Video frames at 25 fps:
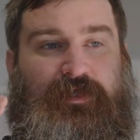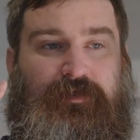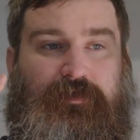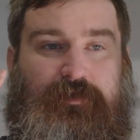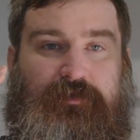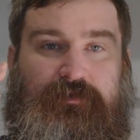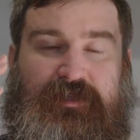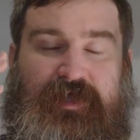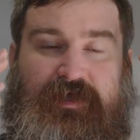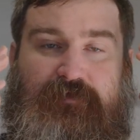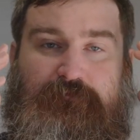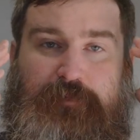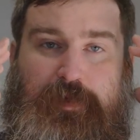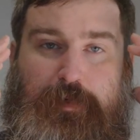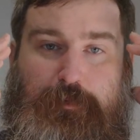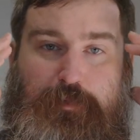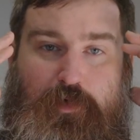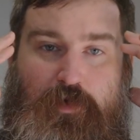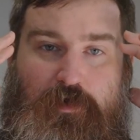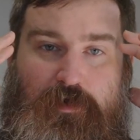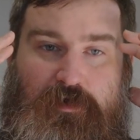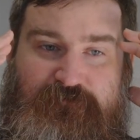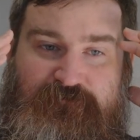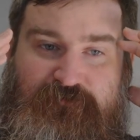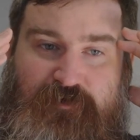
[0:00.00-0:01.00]
that
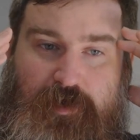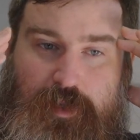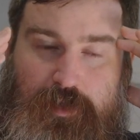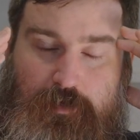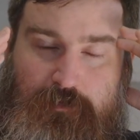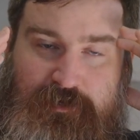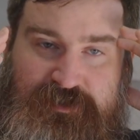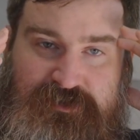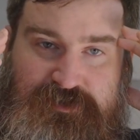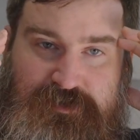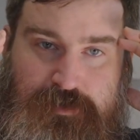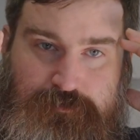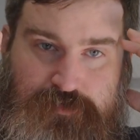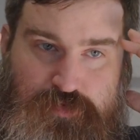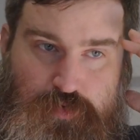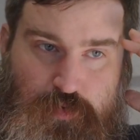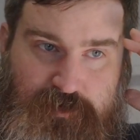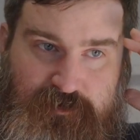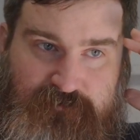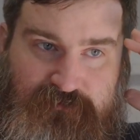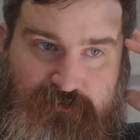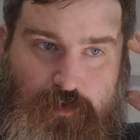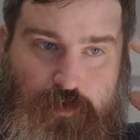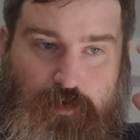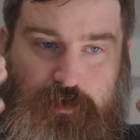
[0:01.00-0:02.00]
people are following some
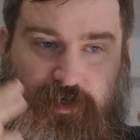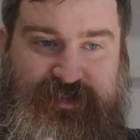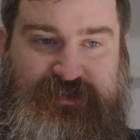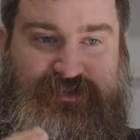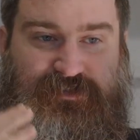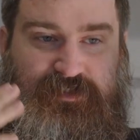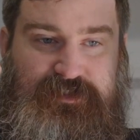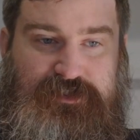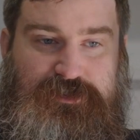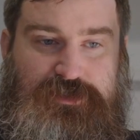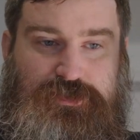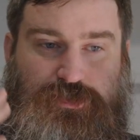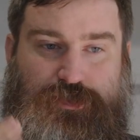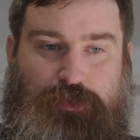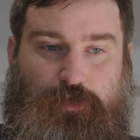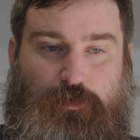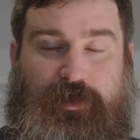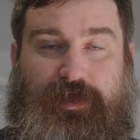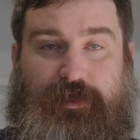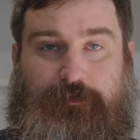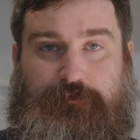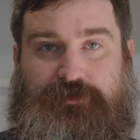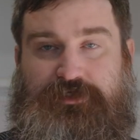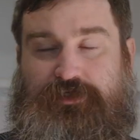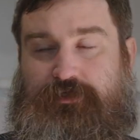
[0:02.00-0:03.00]
sort of crazy
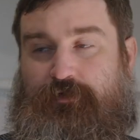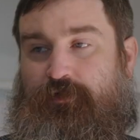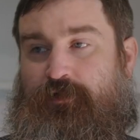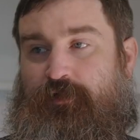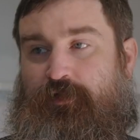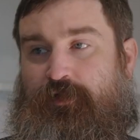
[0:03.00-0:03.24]
script.